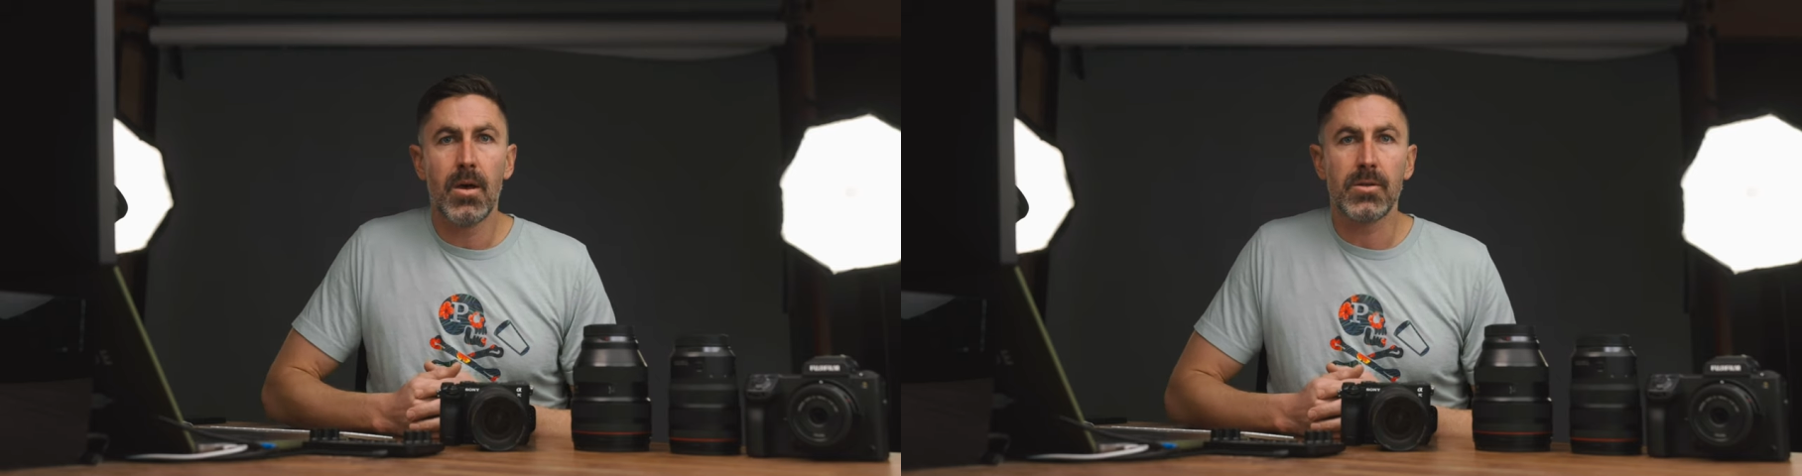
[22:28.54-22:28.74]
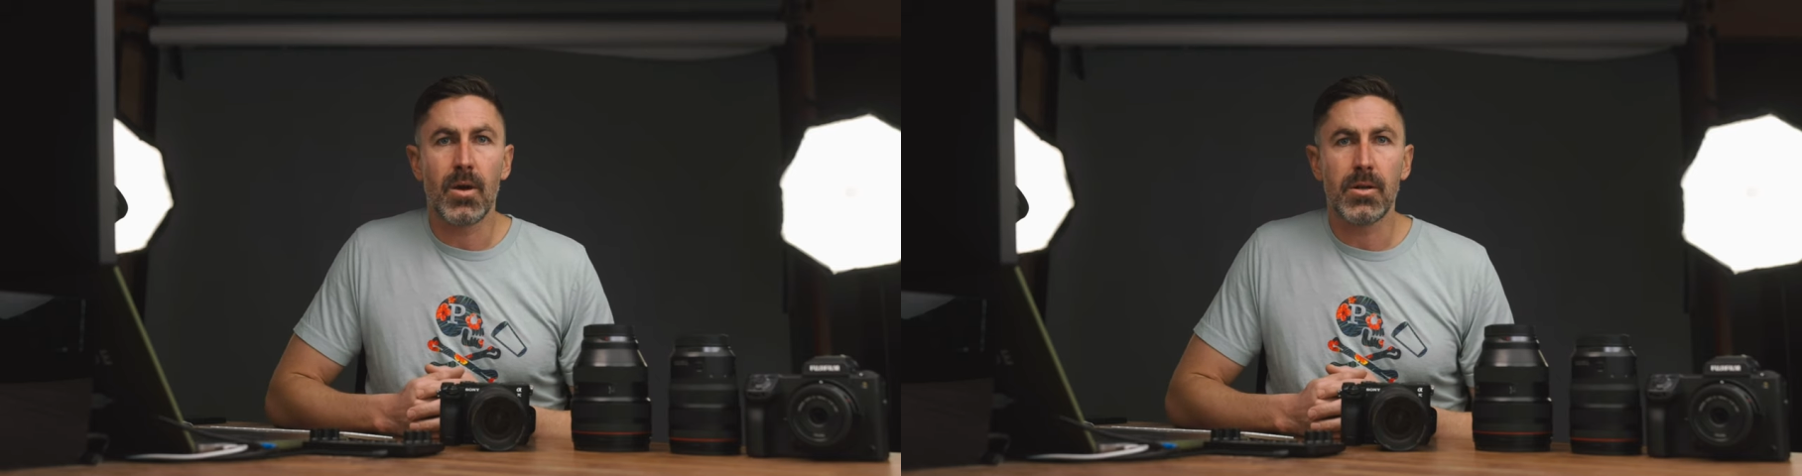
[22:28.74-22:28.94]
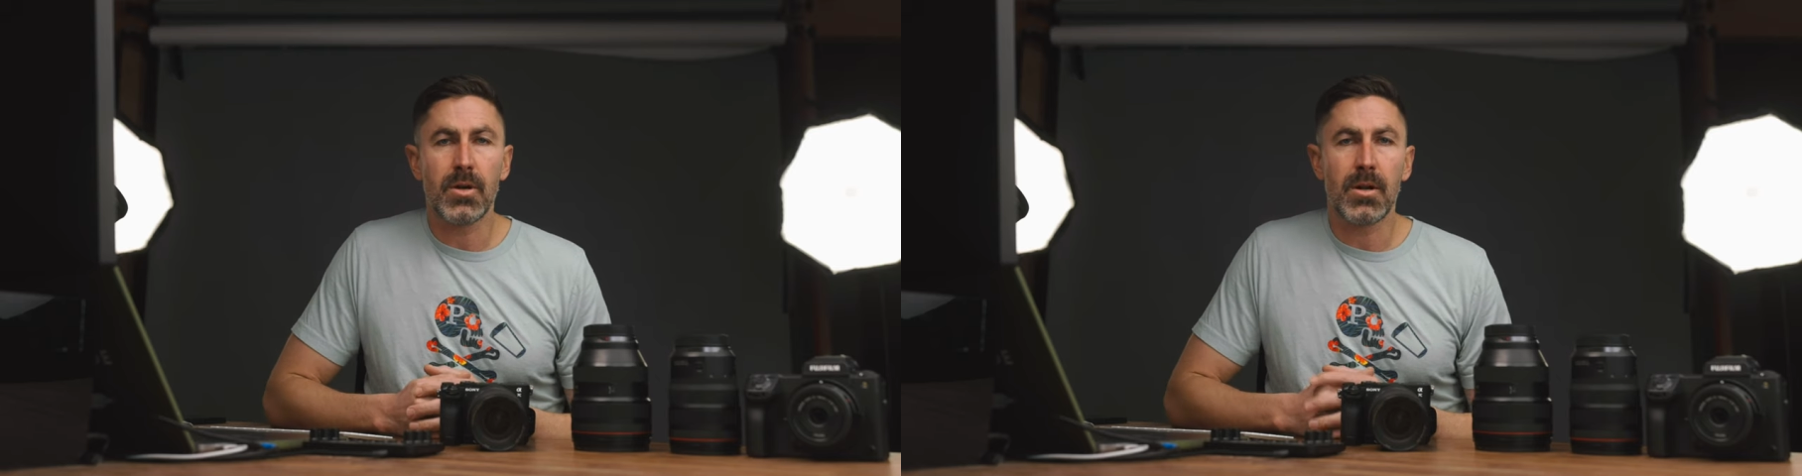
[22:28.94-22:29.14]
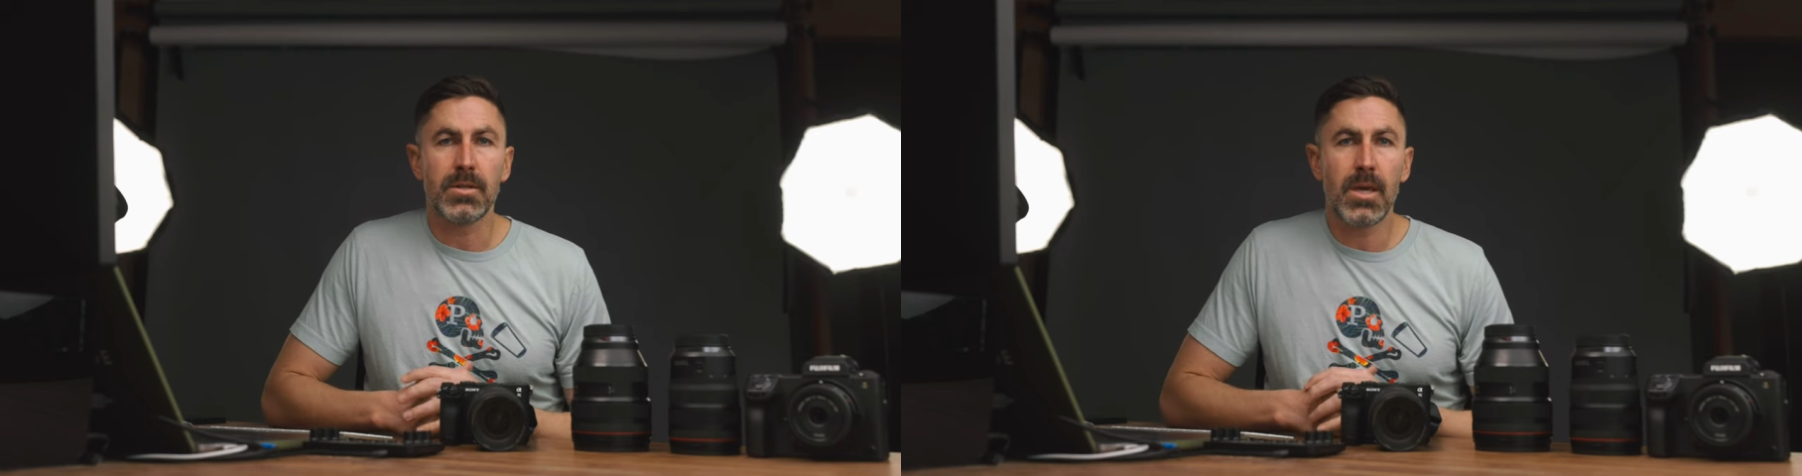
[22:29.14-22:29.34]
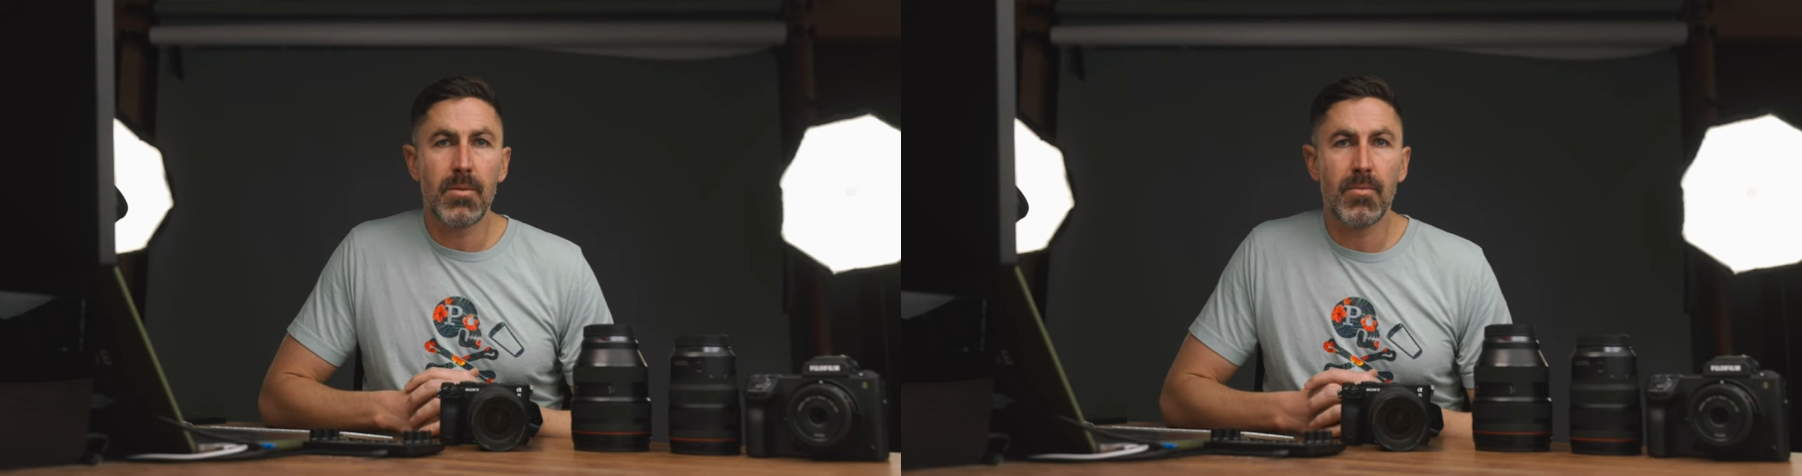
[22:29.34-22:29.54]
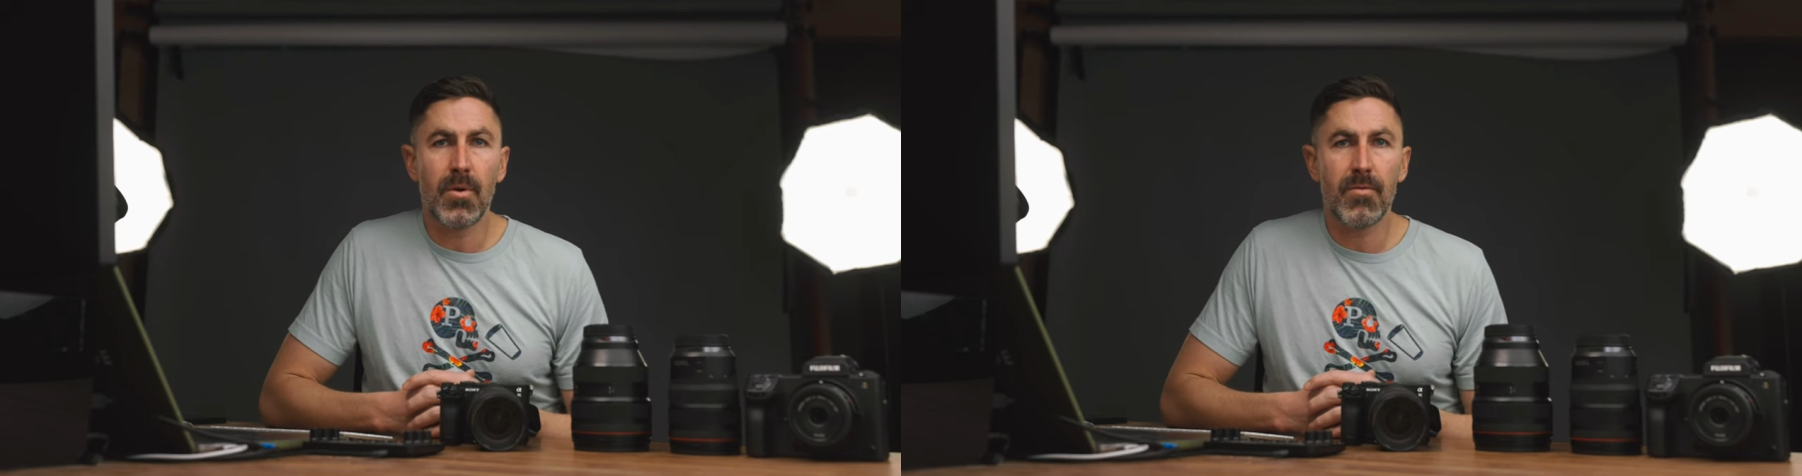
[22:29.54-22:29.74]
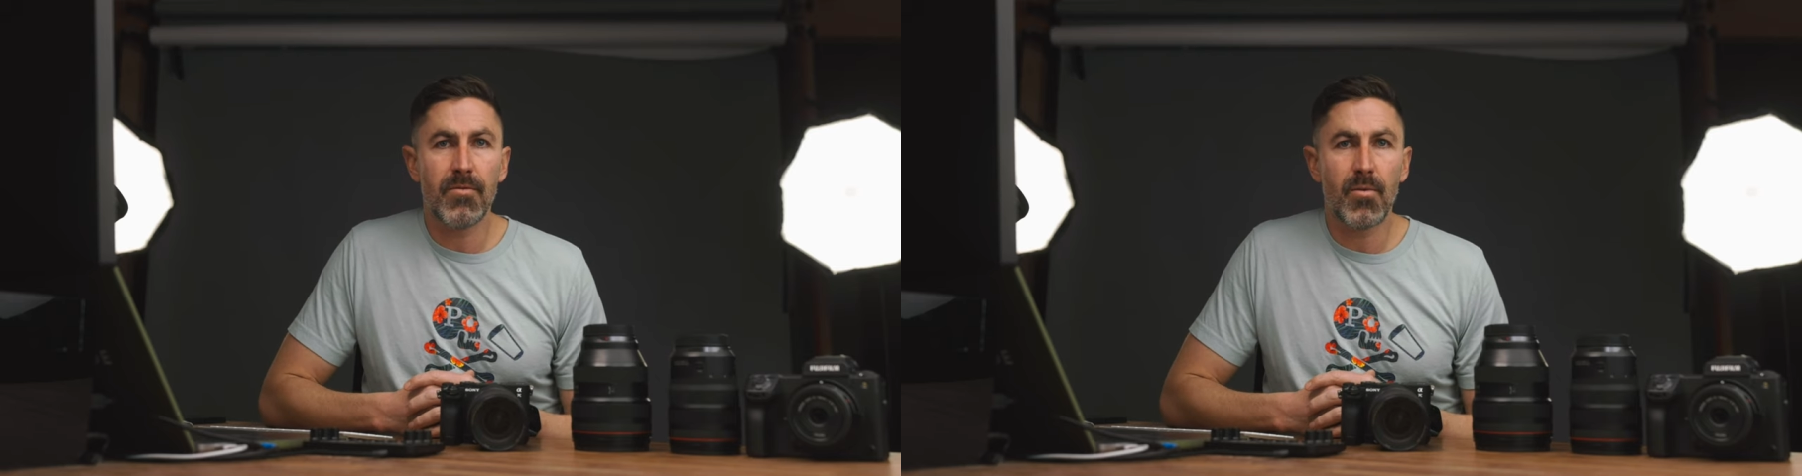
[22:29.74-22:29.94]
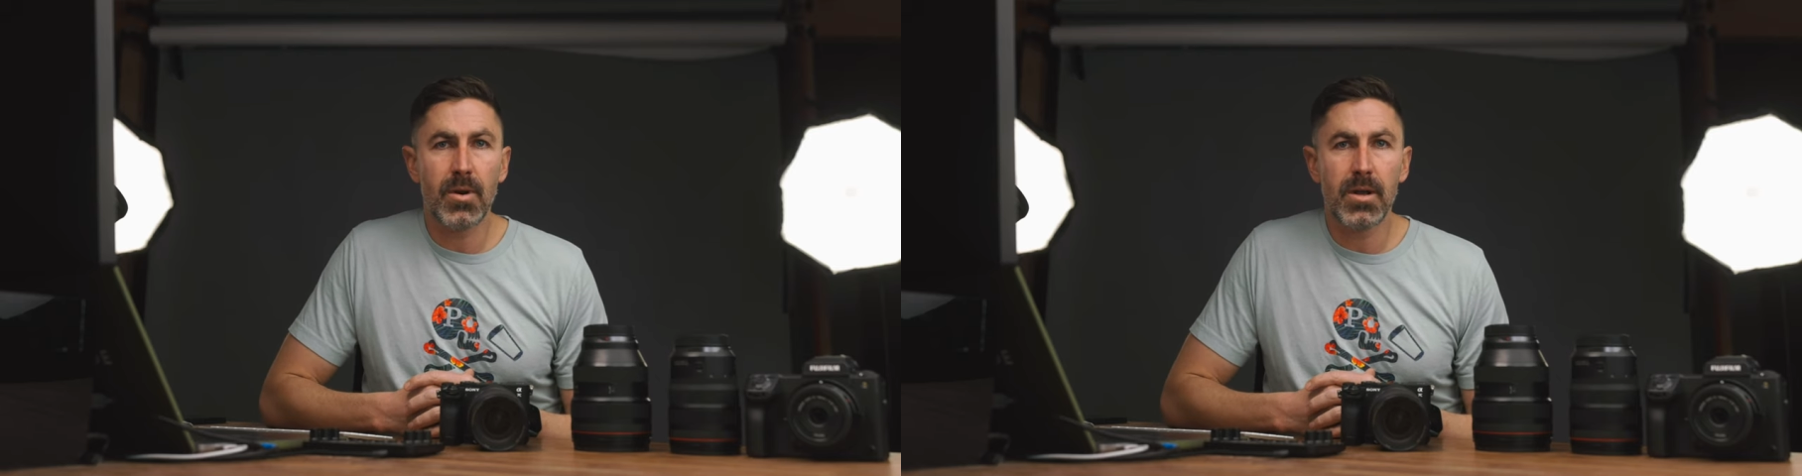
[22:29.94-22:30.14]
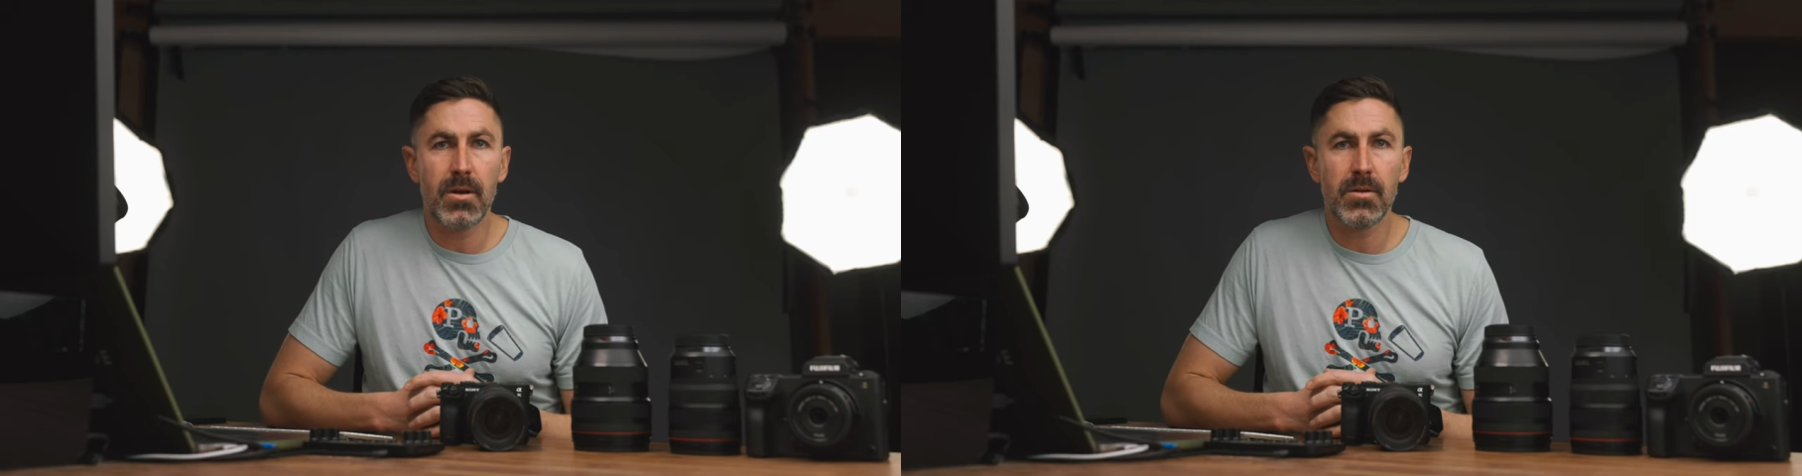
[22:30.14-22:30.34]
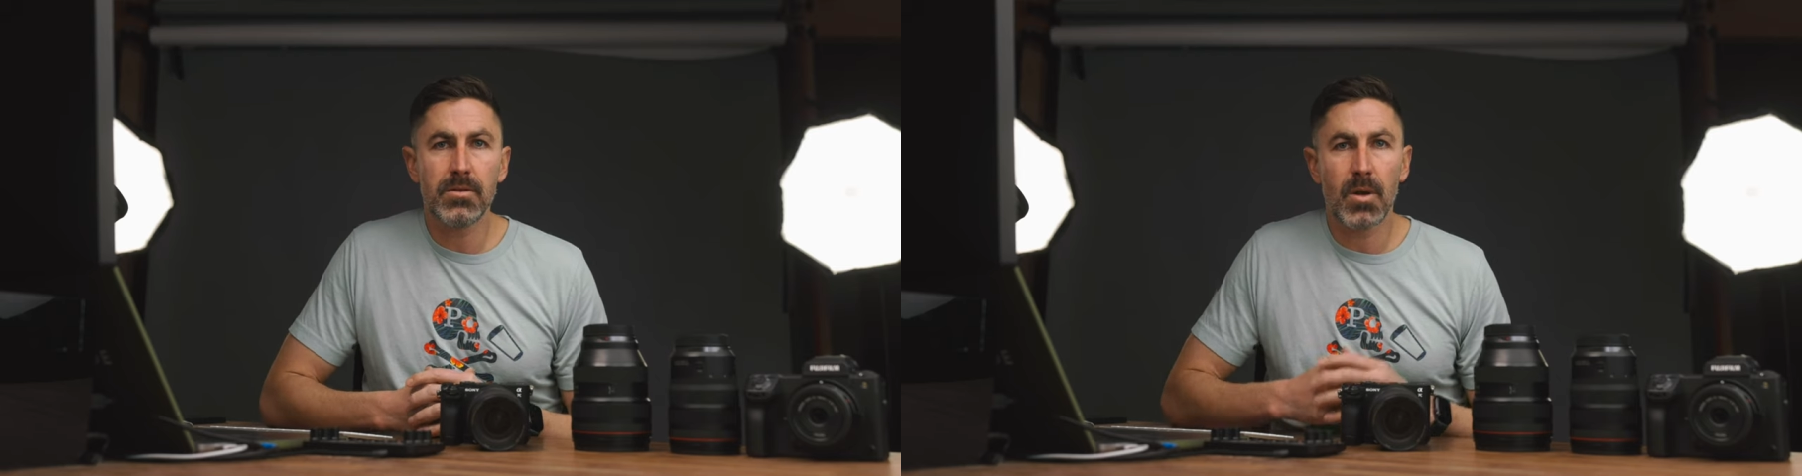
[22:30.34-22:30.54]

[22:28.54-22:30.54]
So I try not to keep them over 4 years,